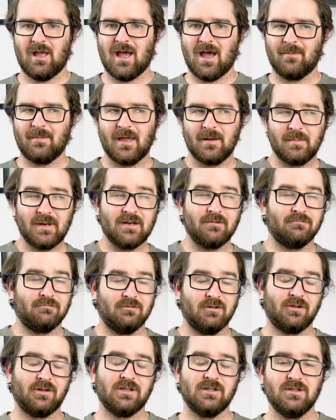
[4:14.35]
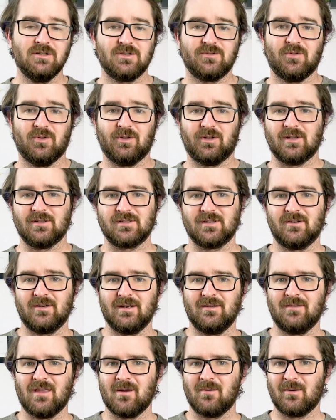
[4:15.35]
And that'd be really useful
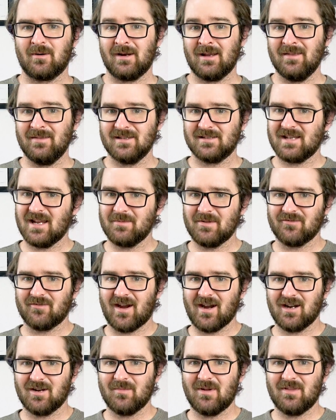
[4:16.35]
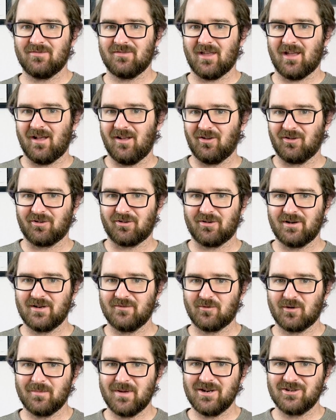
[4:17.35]
considering they were in the same environment, the Hell
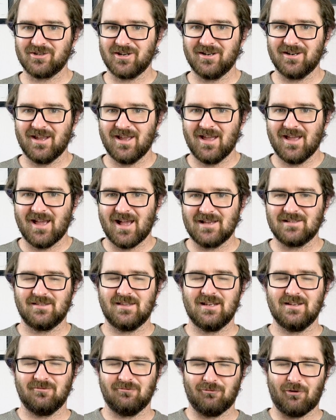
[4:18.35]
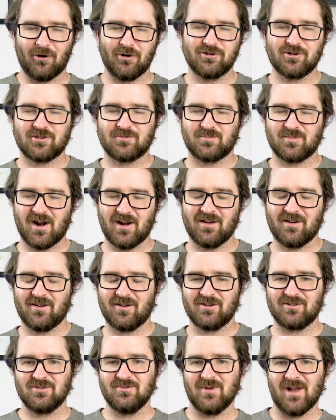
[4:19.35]
Creek Formation, as the largest
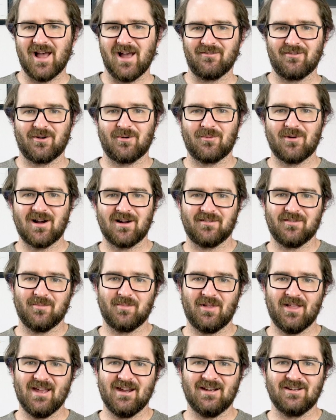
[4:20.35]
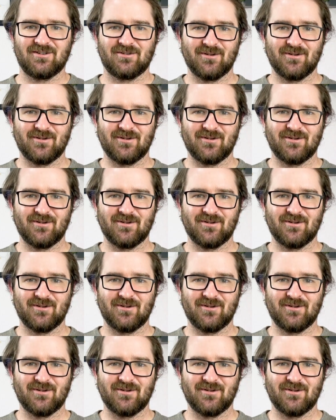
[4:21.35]
predator to ever walk the planet,